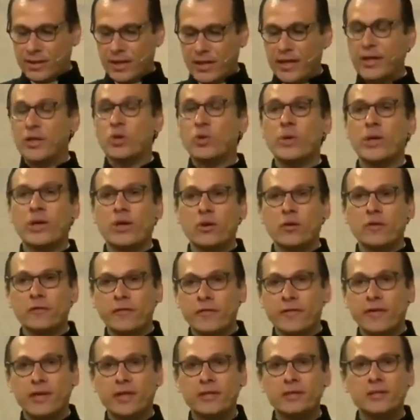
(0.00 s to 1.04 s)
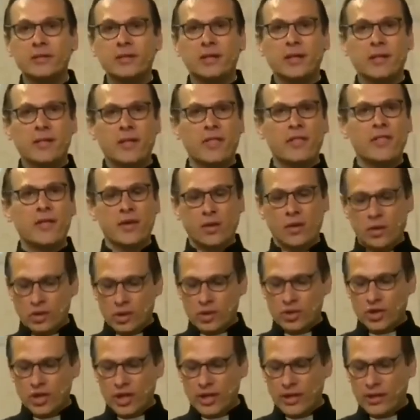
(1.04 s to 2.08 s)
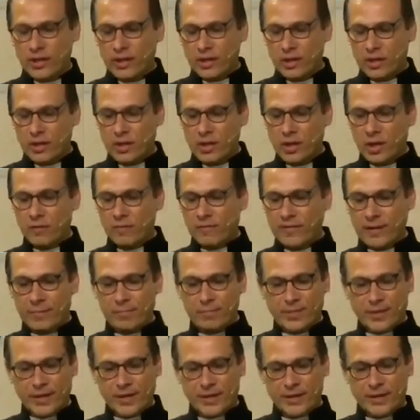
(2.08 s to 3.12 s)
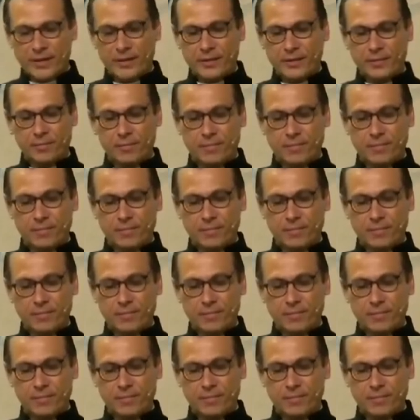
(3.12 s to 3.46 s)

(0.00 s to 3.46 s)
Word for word: Here we confront the theology of empire,